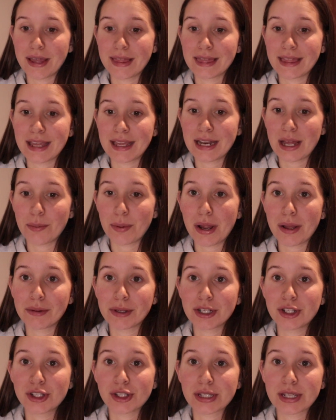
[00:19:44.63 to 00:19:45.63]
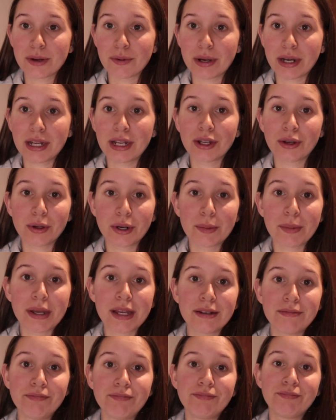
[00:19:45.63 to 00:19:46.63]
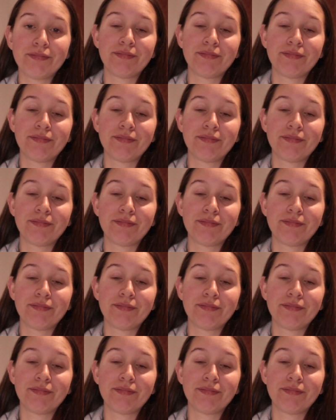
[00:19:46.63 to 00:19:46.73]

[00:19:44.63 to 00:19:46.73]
and then I'll probably just get ready and go to bed.